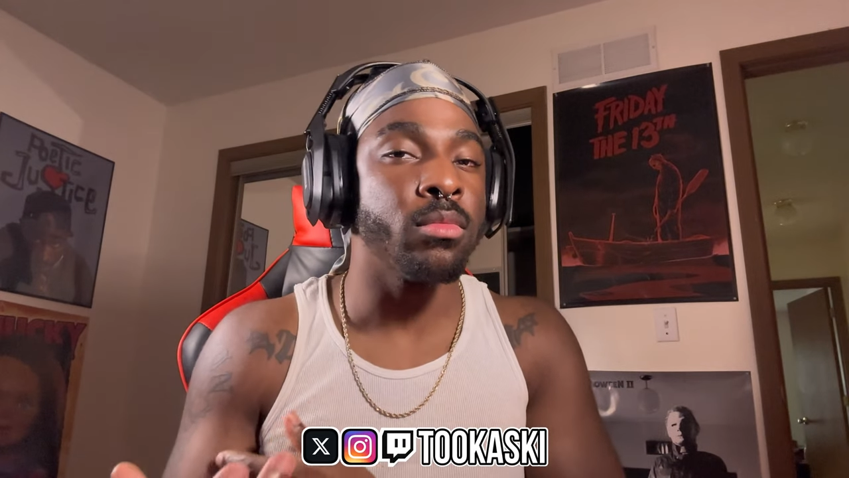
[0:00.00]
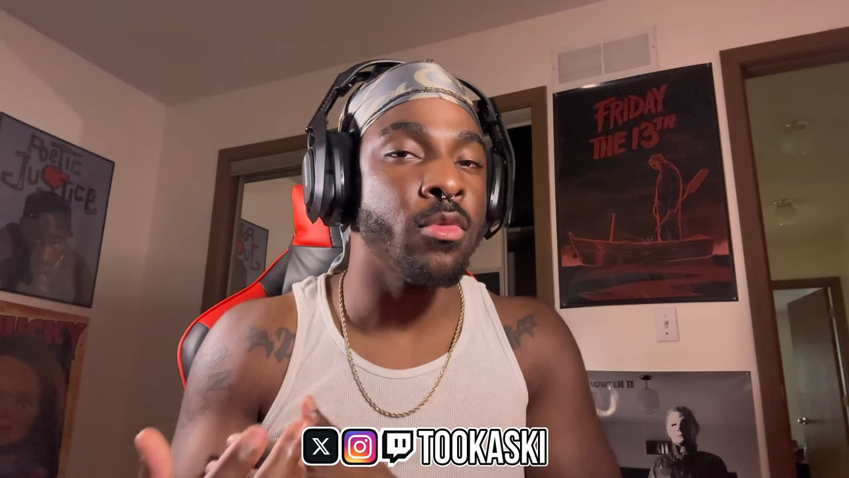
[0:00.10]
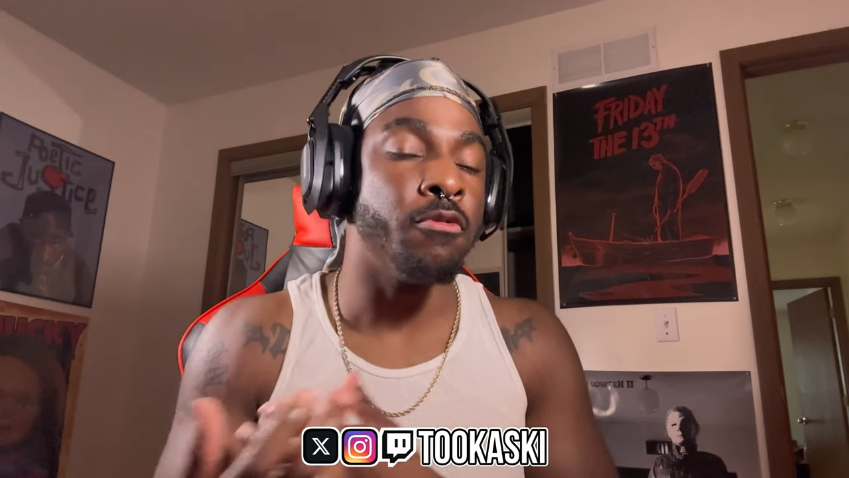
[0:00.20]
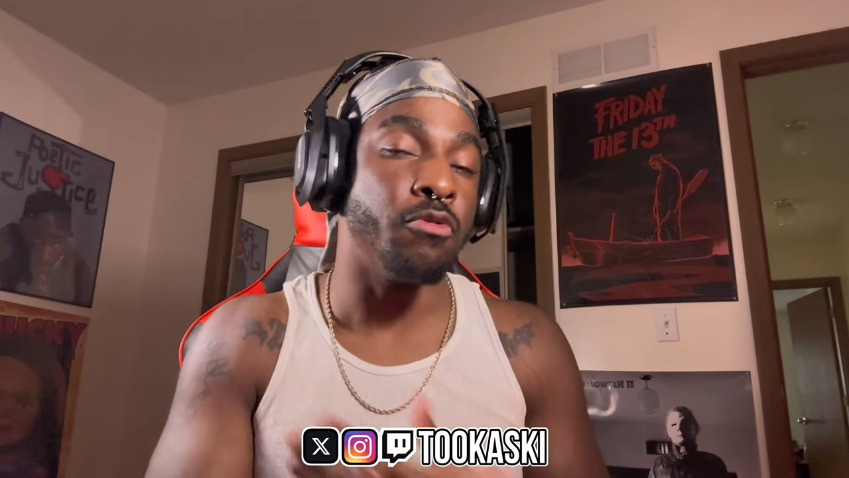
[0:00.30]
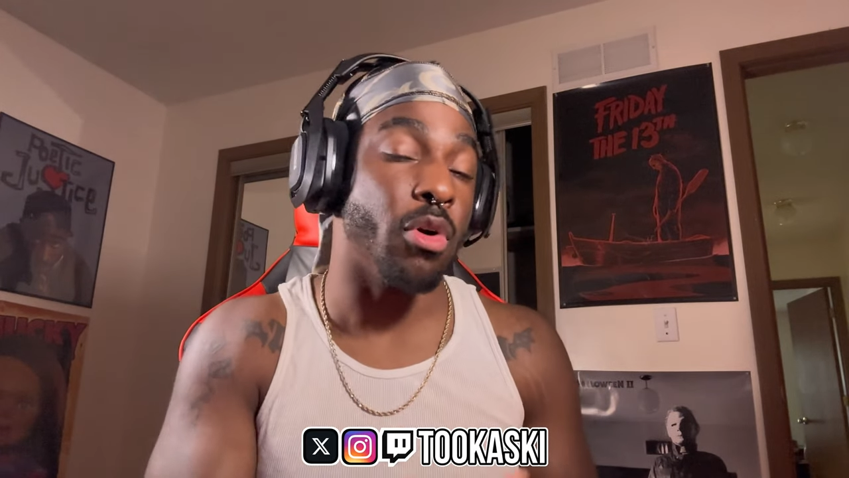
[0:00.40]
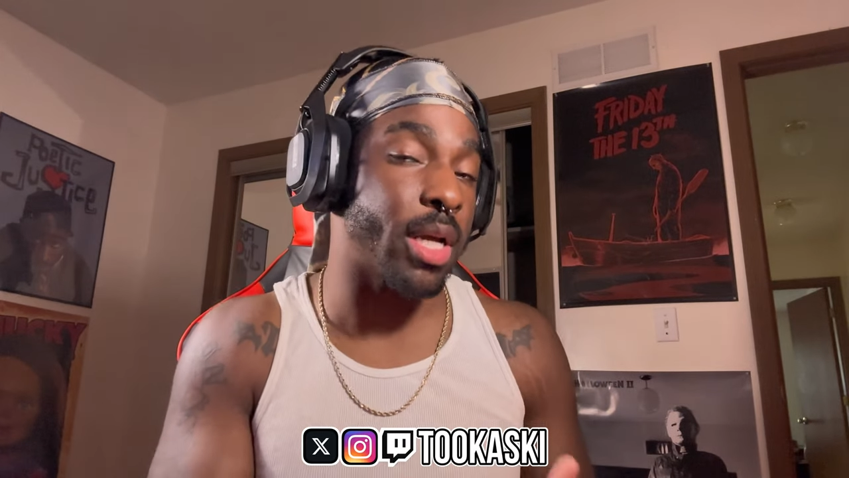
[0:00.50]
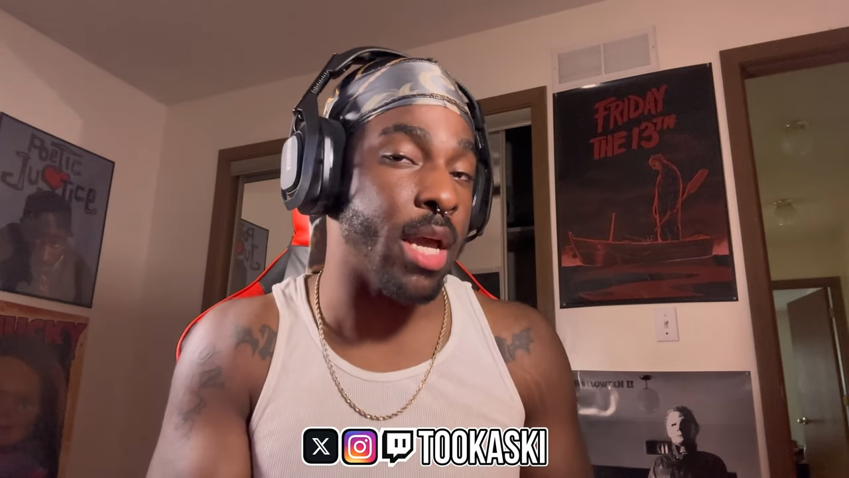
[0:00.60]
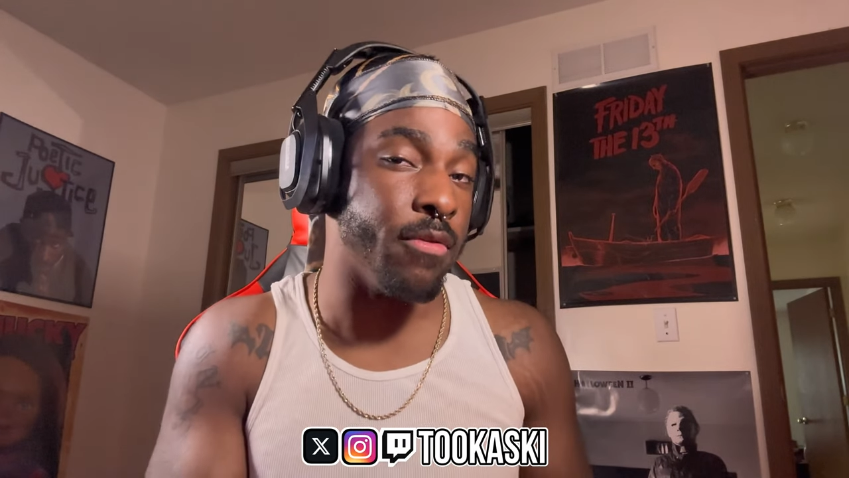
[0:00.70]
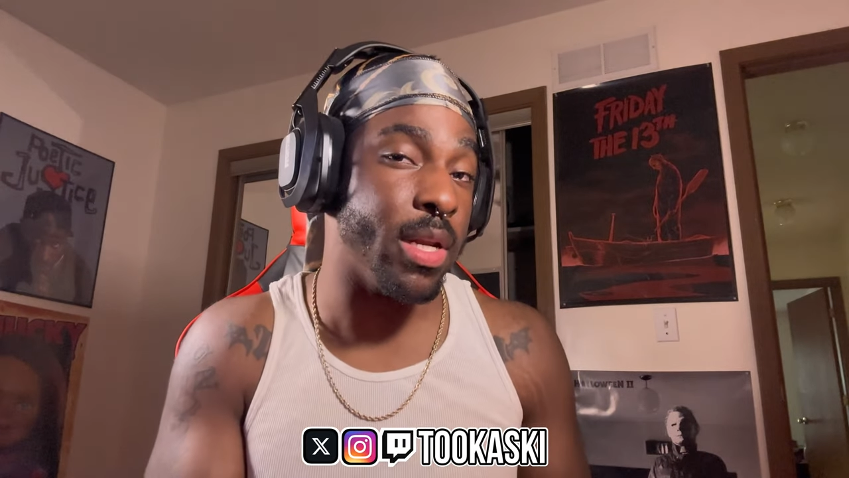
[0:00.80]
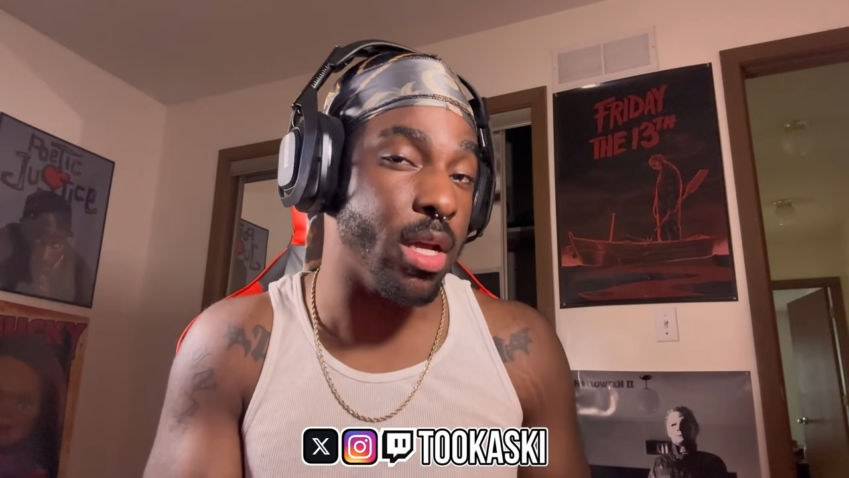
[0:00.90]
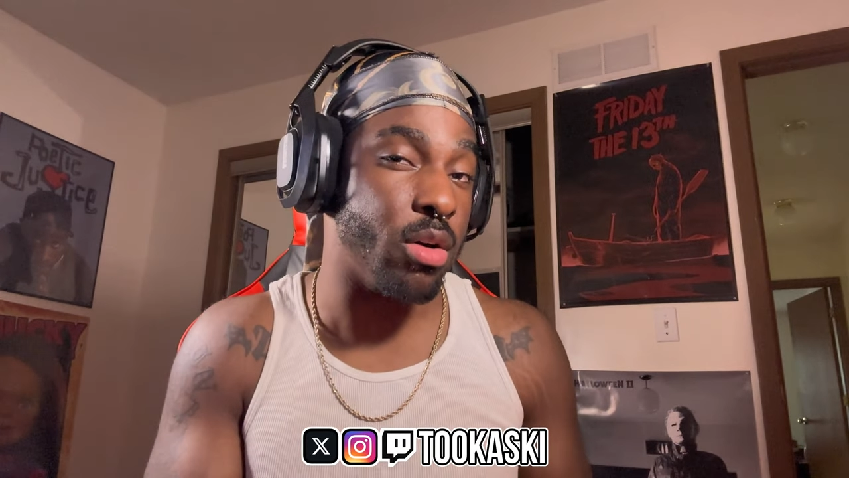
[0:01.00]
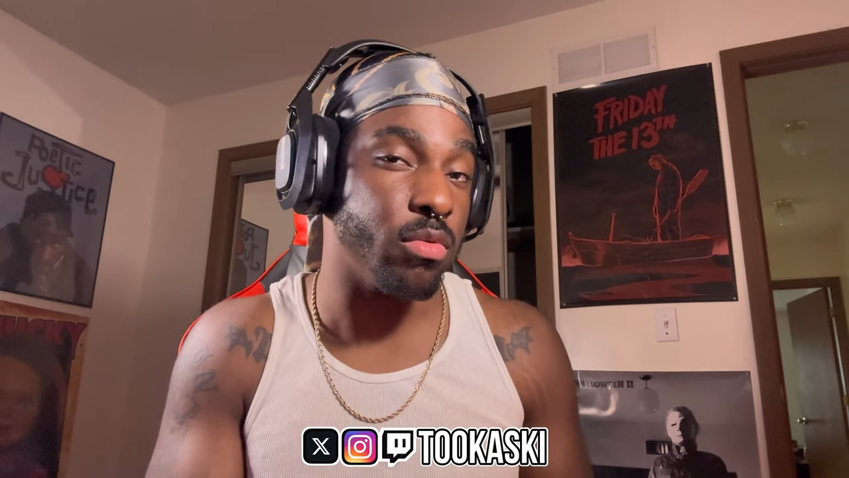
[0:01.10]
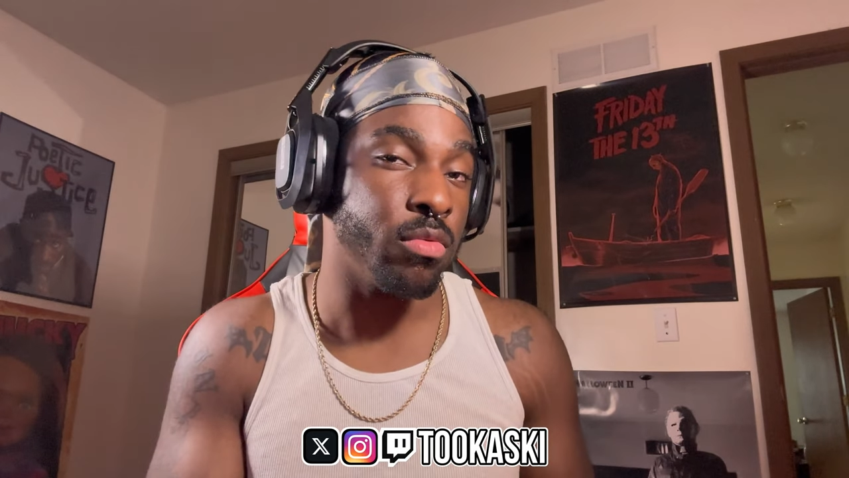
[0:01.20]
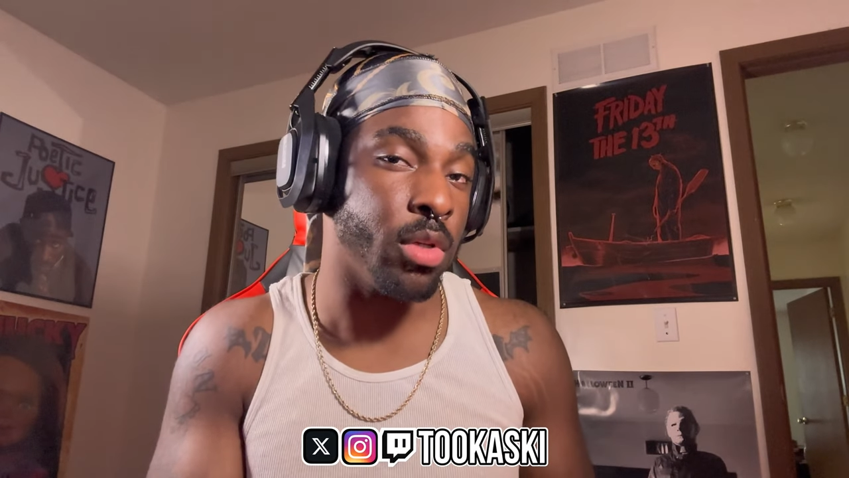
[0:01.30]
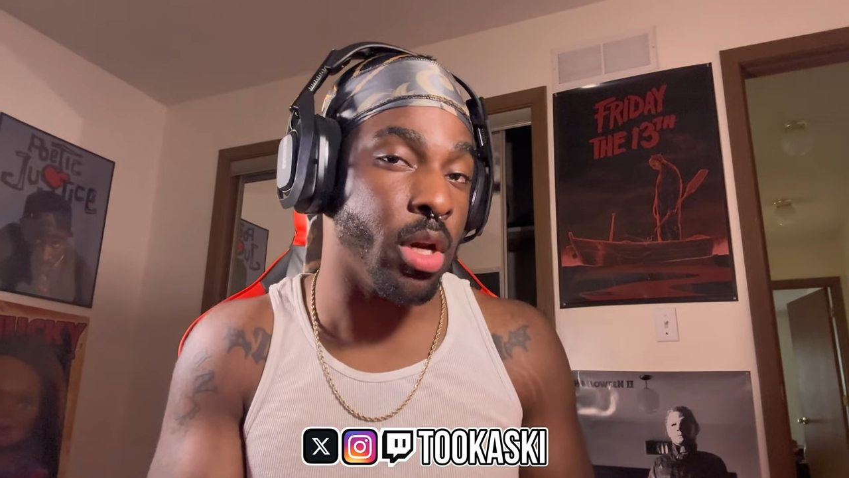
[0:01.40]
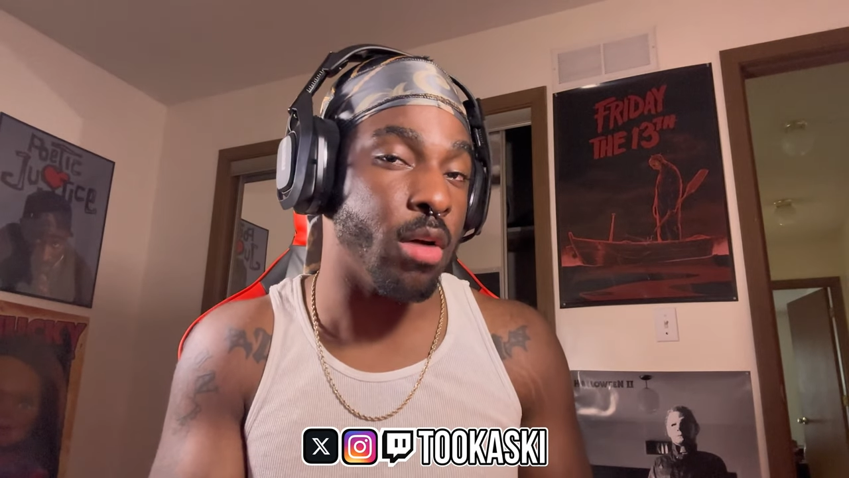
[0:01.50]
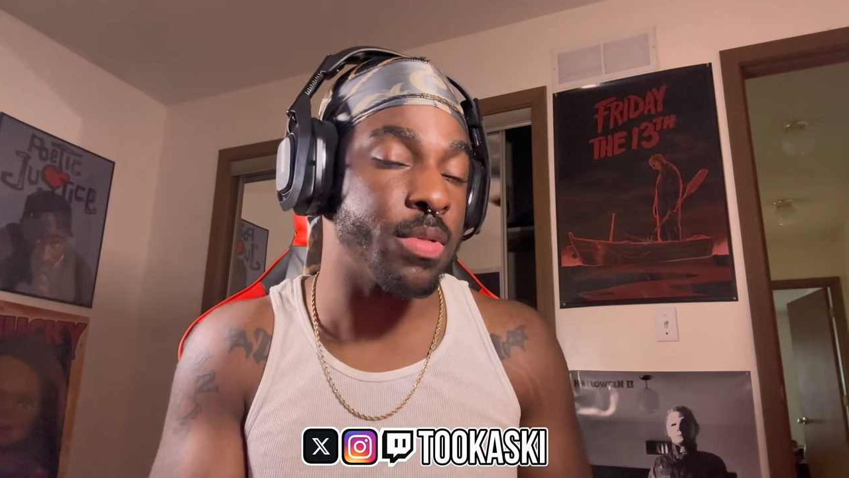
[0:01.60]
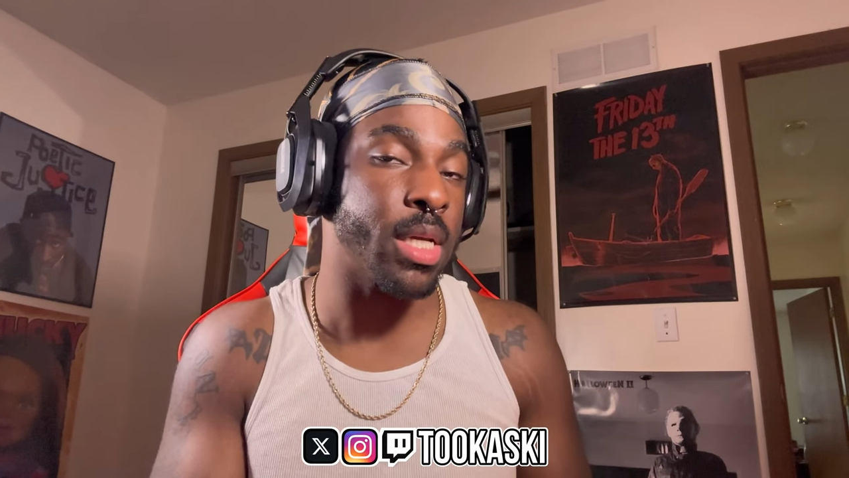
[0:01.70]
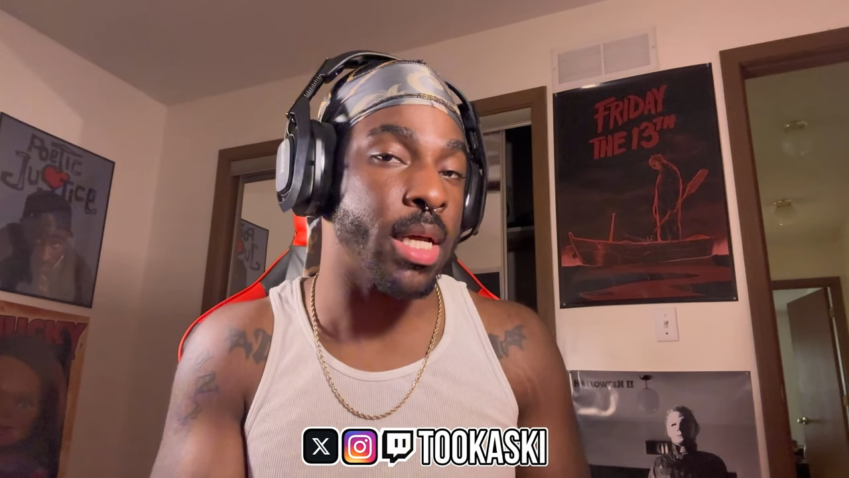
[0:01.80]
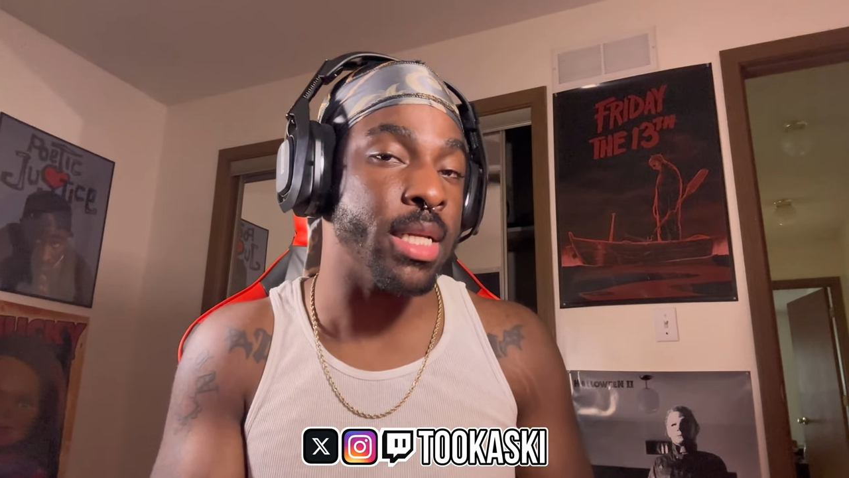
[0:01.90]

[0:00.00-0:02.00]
4K video. You know what I'm saying?